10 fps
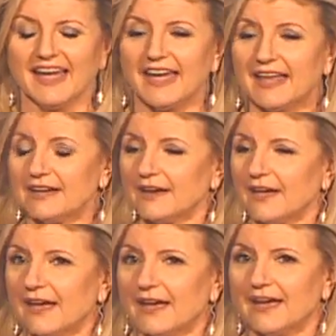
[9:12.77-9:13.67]
And
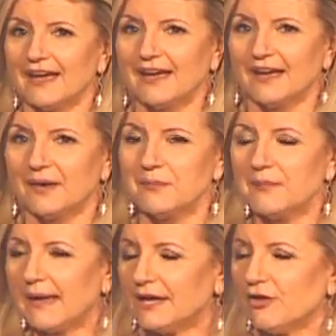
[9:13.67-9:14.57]

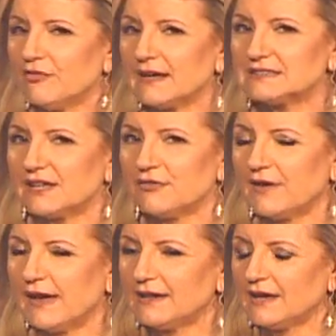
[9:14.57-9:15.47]
many of us have
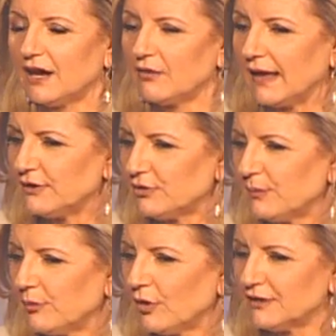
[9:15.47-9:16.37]
had our entry
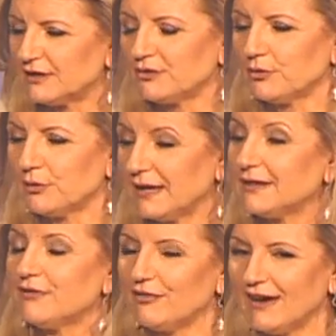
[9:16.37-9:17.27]
point into
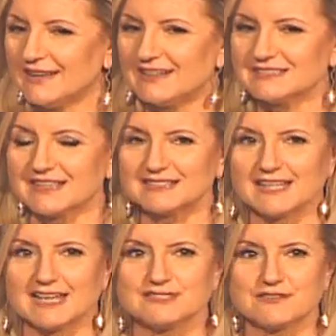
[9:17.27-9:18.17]
redefining
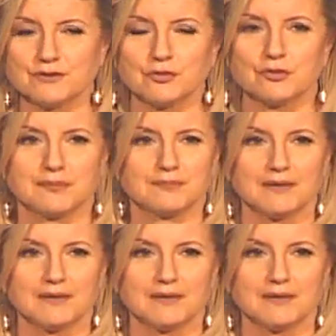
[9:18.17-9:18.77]
success through